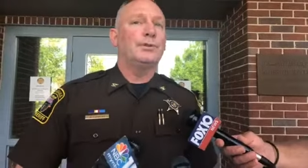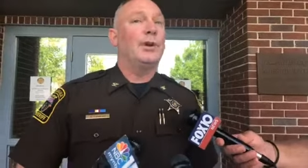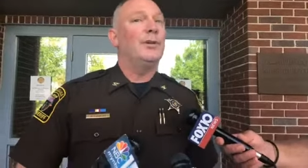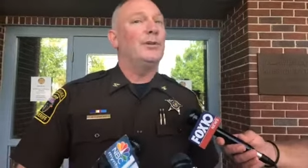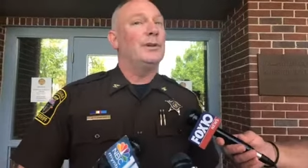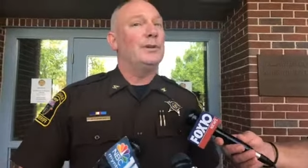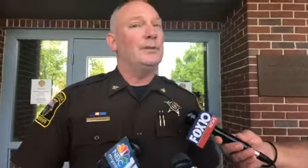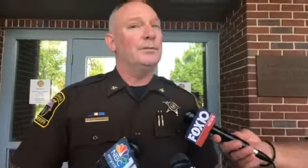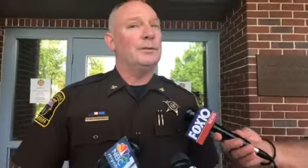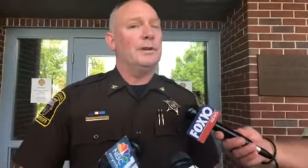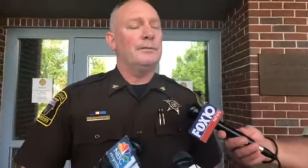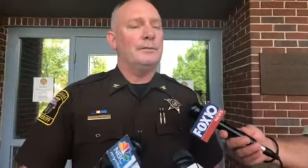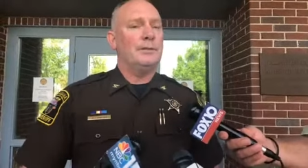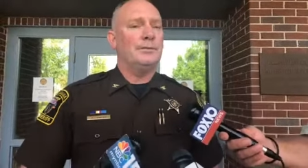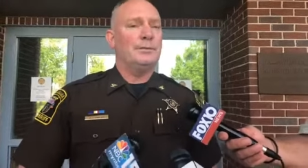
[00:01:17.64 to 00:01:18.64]
certainly there's
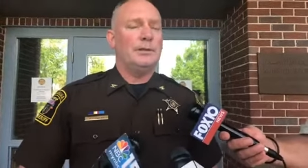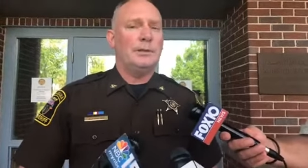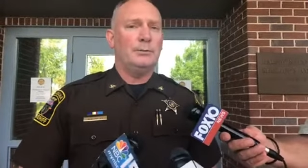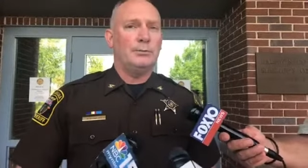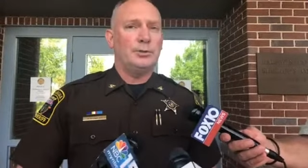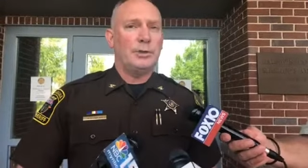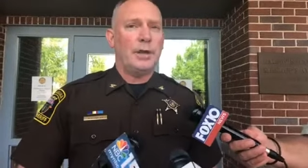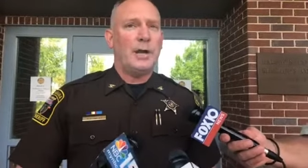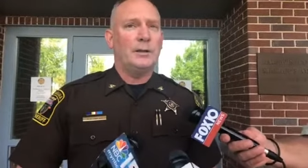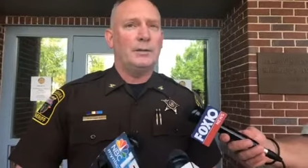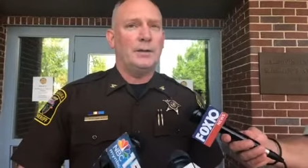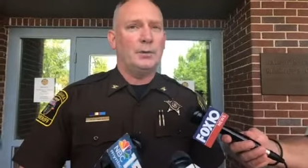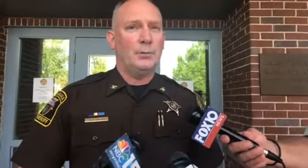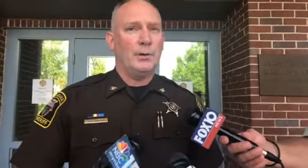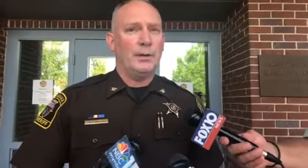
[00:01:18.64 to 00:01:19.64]
evidence that he was shot
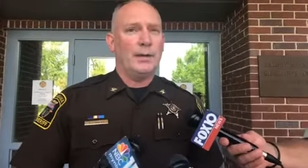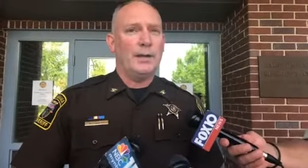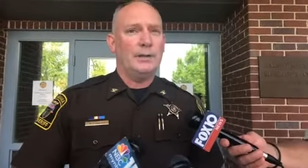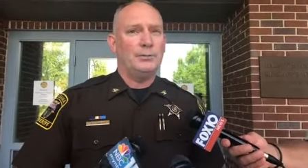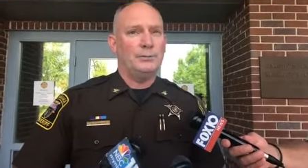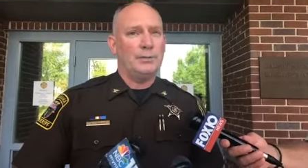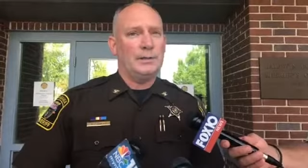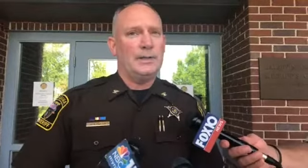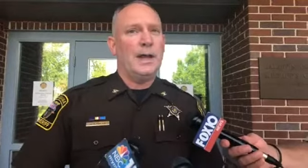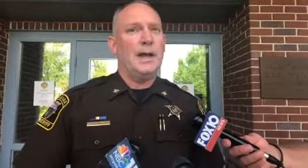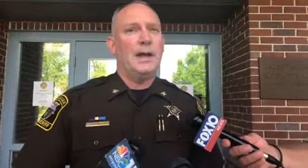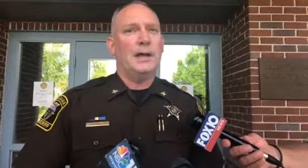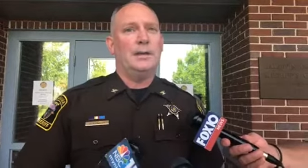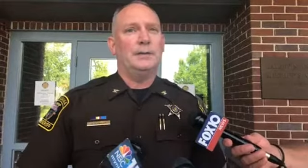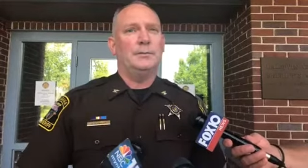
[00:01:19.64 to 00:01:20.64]
there where he actually
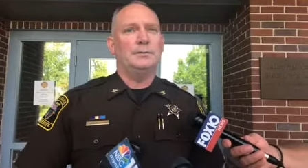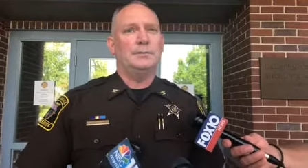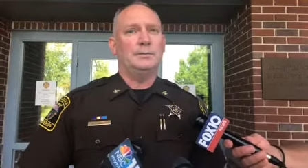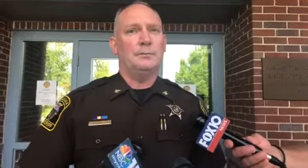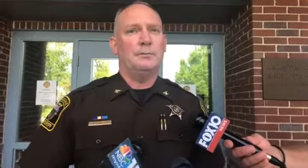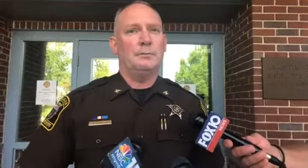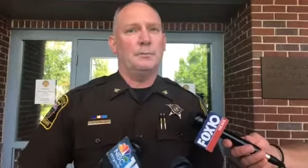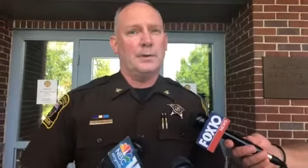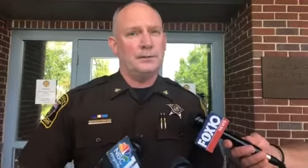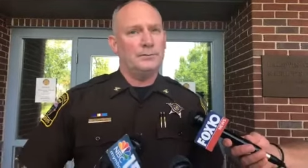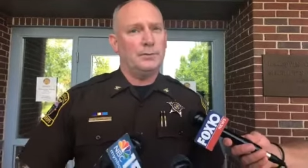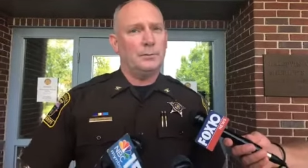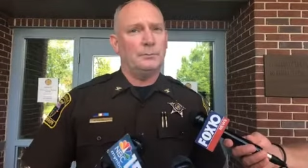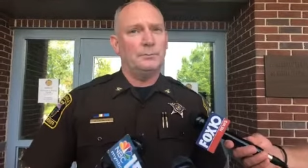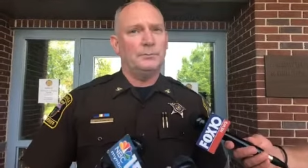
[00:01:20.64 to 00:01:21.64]
died is may
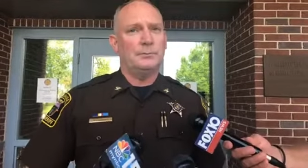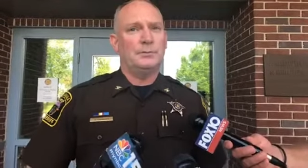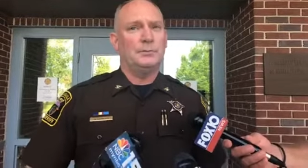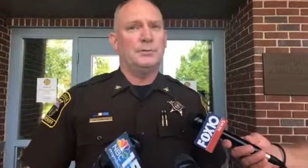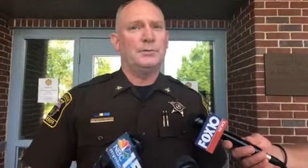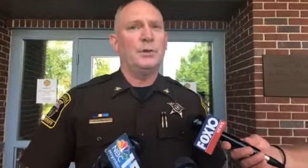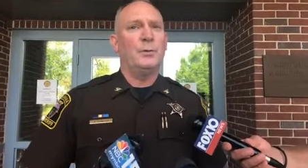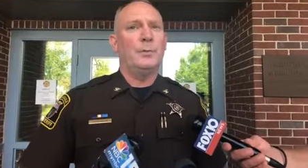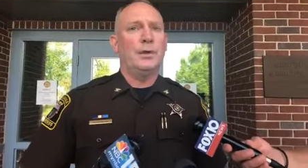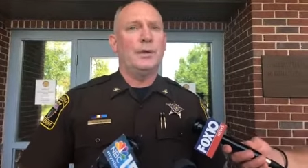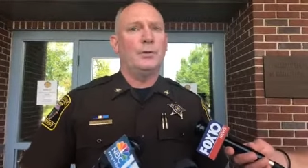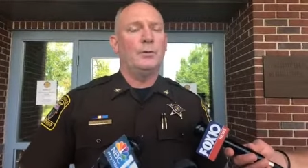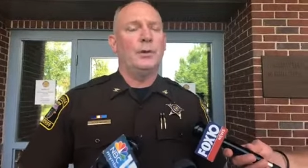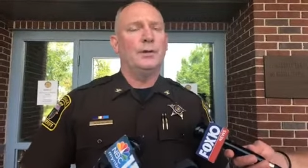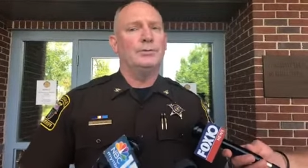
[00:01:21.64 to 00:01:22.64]
some still be
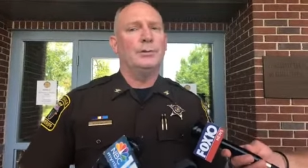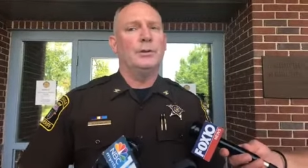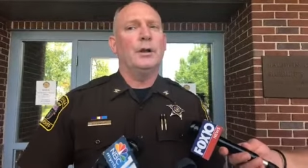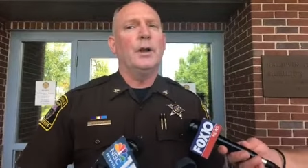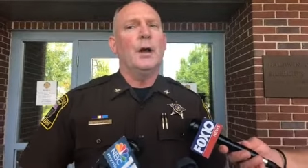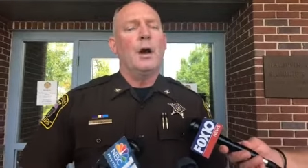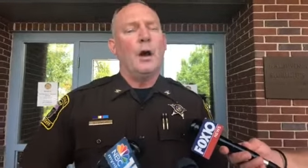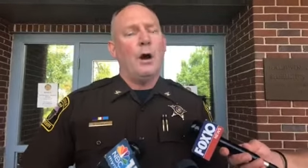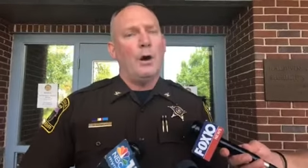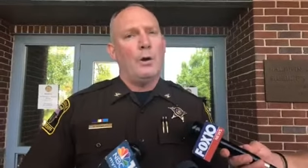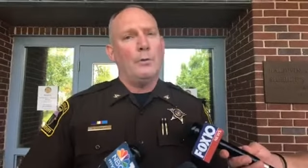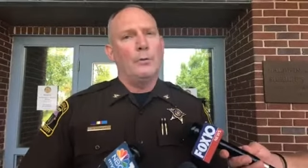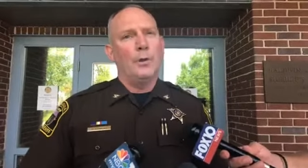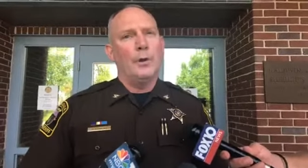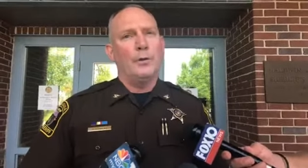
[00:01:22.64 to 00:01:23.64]
in question,
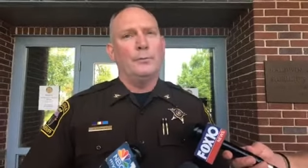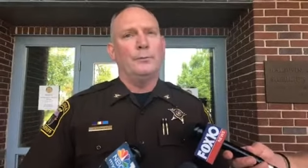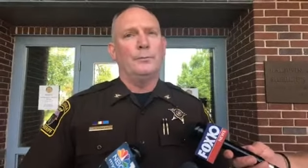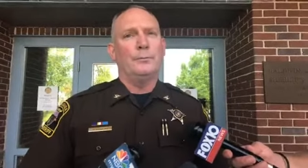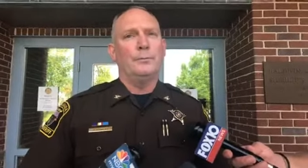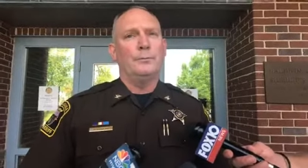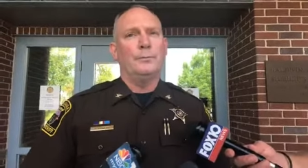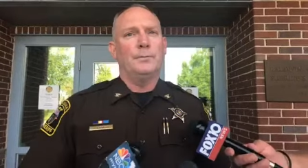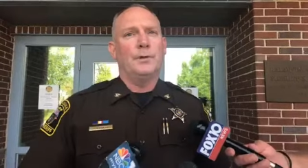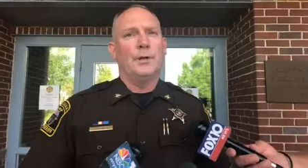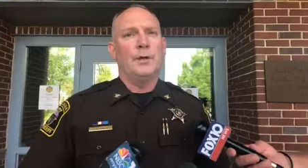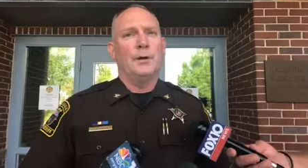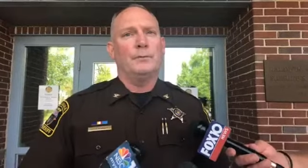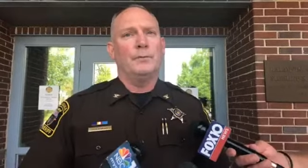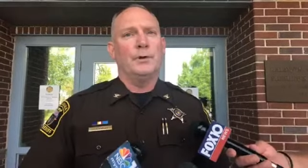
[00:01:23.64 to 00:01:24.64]
although
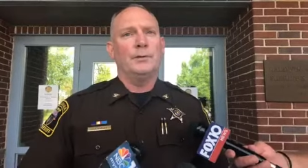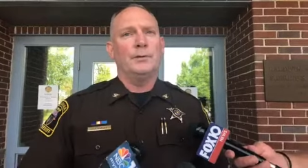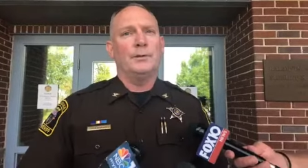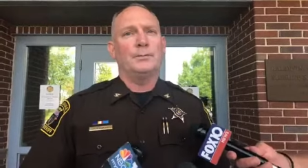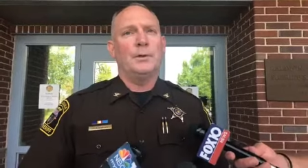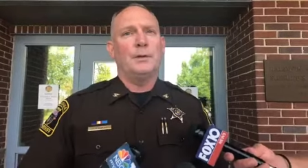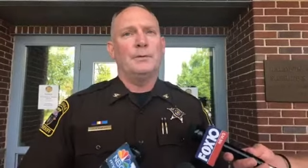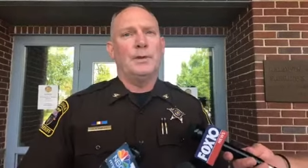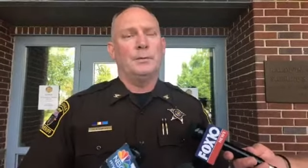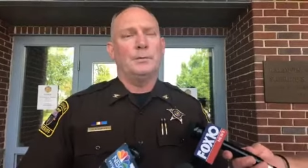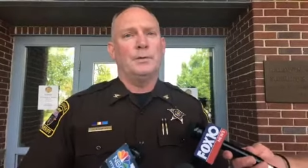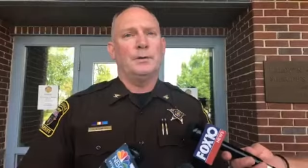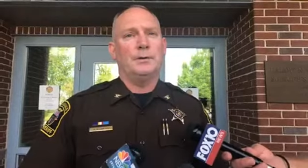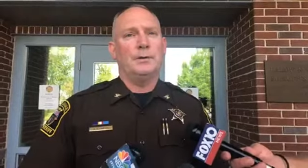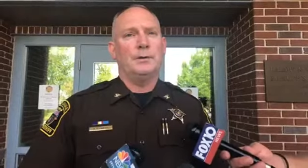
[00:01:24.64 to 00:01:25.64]
uh, forensics may be able
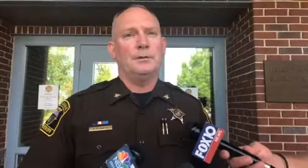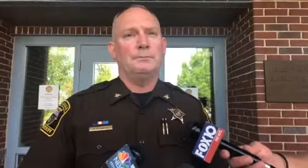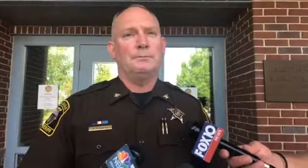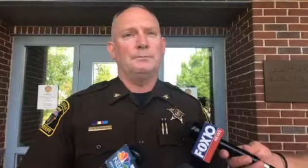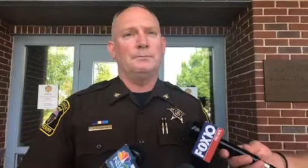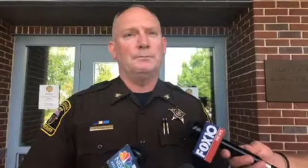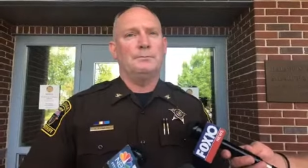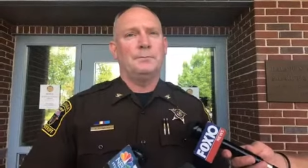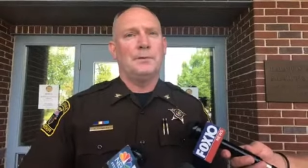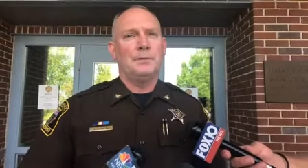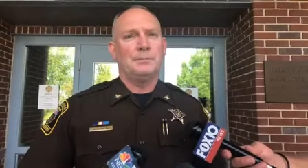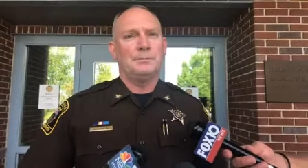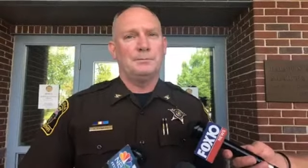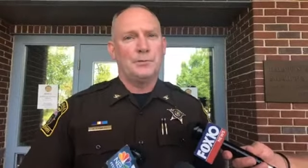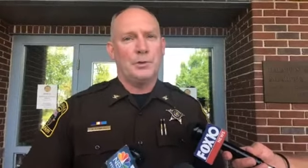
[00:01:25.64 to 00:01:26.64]
to
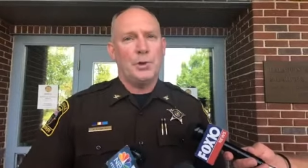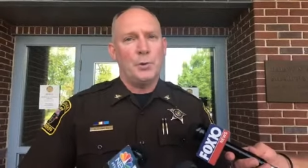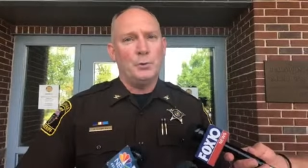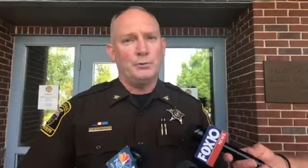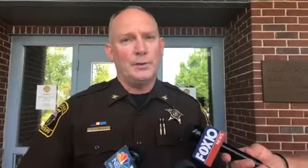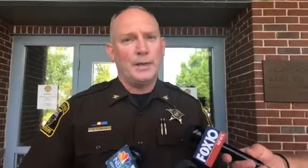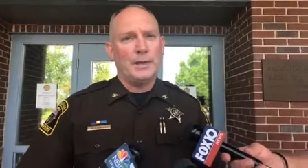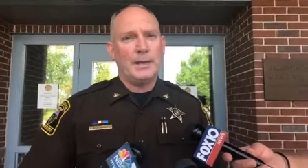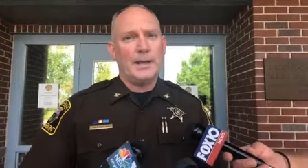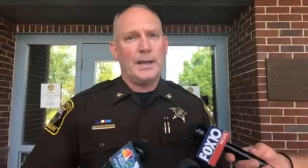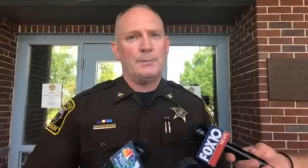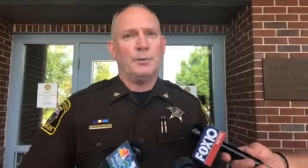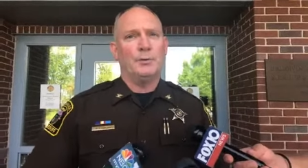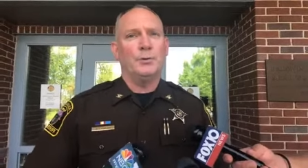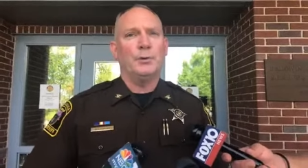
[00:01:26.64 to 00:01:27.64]
close that
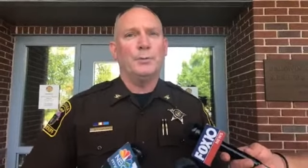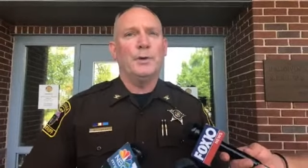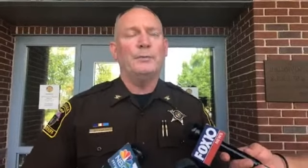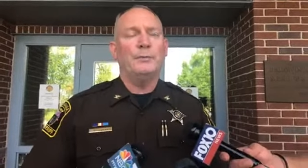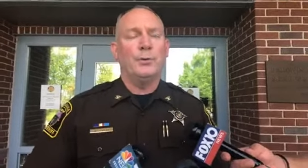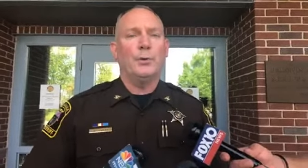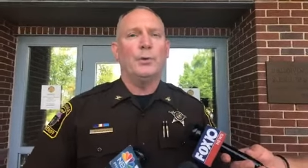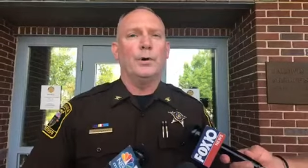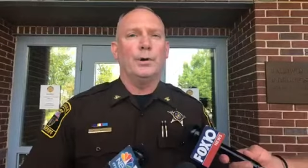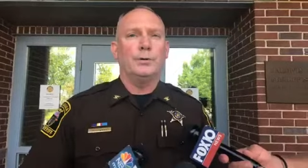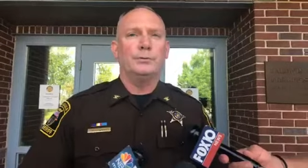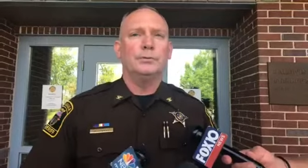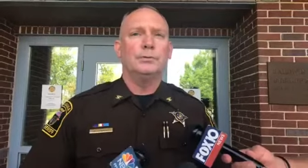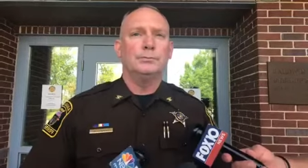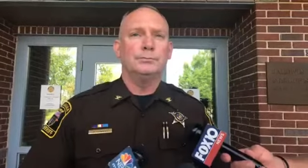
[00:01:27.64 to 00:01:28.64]
gap a little bit for us.